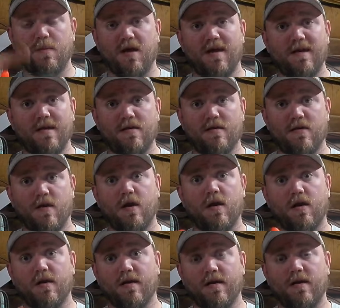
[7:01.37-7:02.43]
bait, you're not
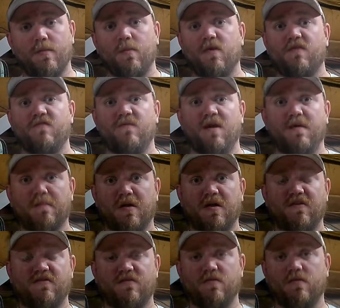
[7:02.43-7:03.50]
going to get much
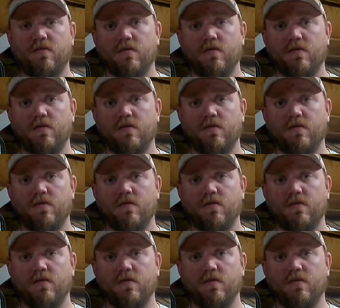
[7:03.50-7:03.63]
vibration.